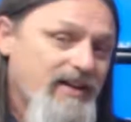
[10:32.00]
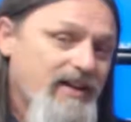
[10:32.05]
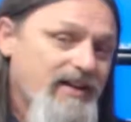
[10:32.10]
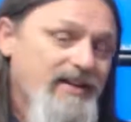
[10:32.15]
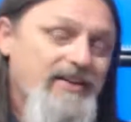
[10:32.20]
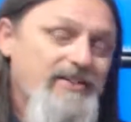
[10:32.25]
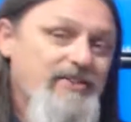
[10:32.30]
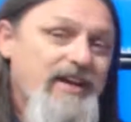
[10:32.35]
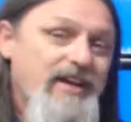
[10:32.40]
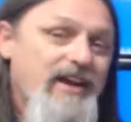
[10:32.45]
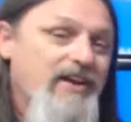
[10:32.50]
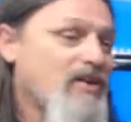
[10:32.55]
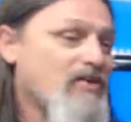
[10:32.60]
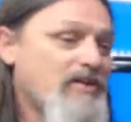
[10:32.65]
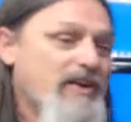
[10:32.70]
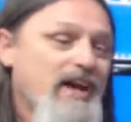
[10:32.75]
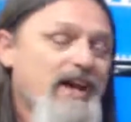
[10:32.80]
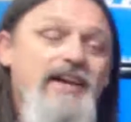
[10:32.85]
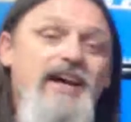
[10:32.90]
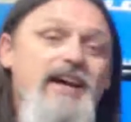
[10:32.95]
It doesn't care.
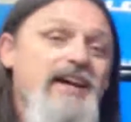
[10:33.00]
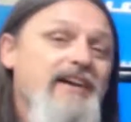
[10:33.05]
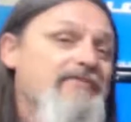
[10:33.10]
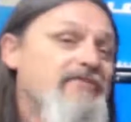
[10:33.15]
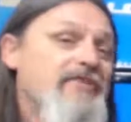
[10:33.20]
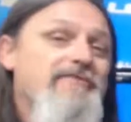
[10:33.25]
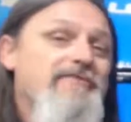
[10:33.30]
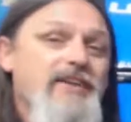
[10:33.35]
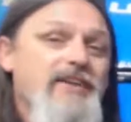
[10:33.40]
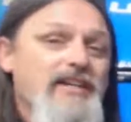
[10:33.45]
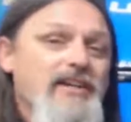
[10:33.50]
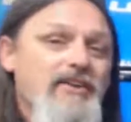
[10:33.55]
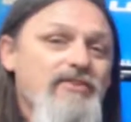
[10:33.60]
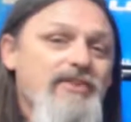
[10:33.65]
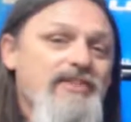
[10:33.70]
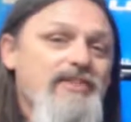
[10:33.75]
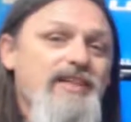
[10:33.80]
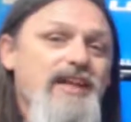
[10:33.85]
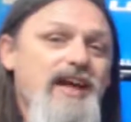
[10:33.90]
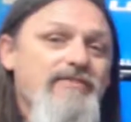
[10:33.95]
Okay, if your video
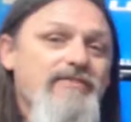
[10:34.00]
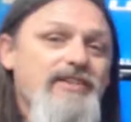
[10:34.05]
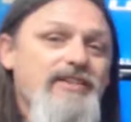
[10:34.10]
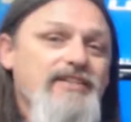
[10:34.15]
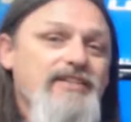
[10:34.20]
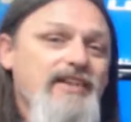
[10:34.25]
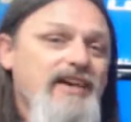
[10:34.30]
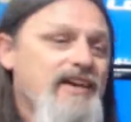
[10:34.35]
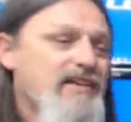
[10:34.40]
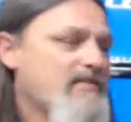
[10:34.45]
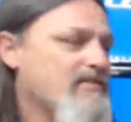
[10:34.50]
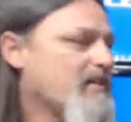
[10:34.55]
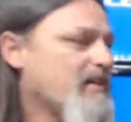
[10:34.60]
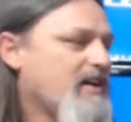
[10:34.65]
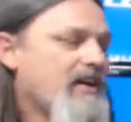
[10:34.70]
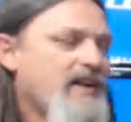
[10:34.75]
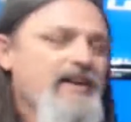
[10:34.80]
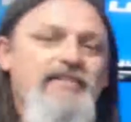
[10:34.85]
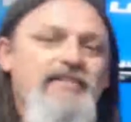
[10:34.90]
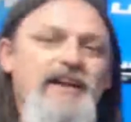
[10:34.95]
doesn't have any sound,
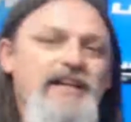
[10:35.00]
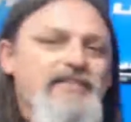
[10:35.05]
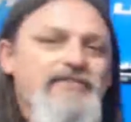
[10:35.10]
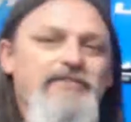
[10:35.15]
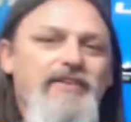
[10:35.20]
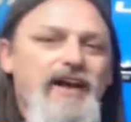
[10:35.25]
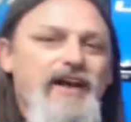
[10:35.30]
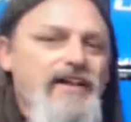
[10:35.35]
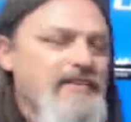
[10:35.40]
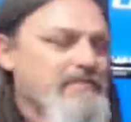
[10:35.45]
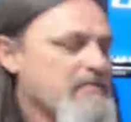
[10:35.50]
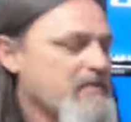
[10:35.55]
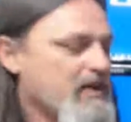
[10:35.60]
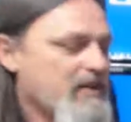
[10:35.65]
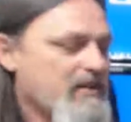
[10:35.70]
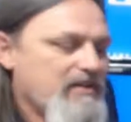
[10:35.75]
that's fine.